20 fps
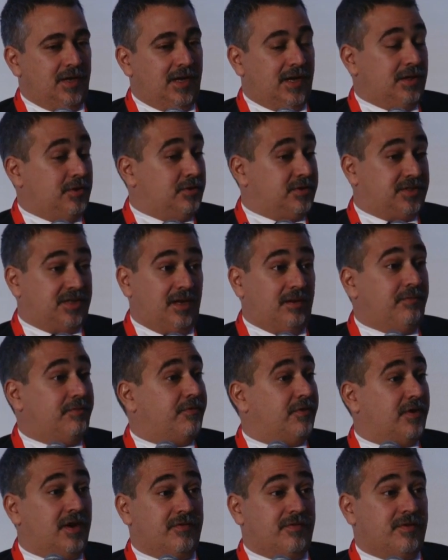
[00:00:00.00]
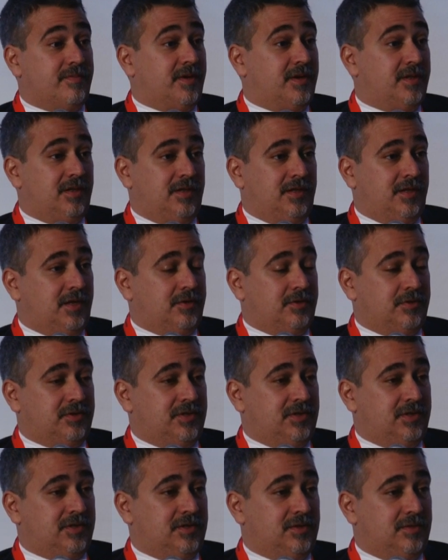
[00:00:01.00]
And the same for everybody in the
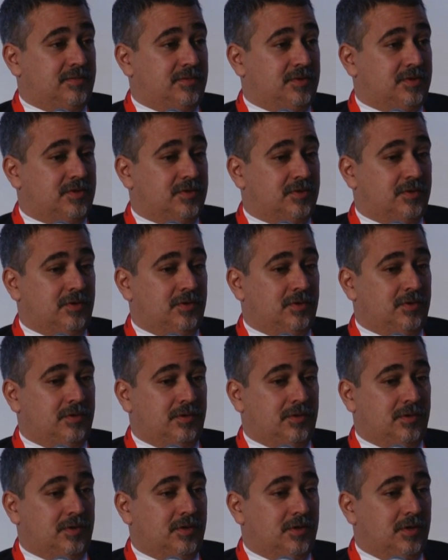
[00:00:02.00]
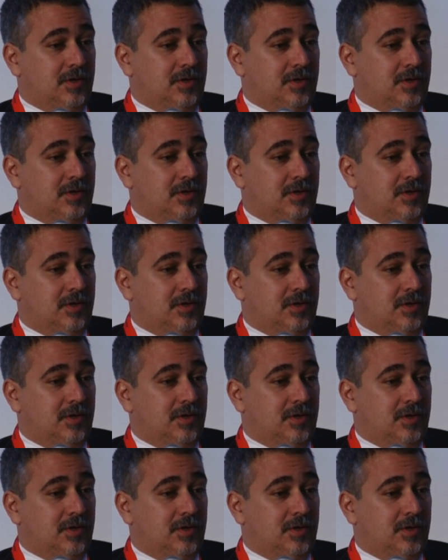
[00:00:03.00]
ecosystem. So, you know,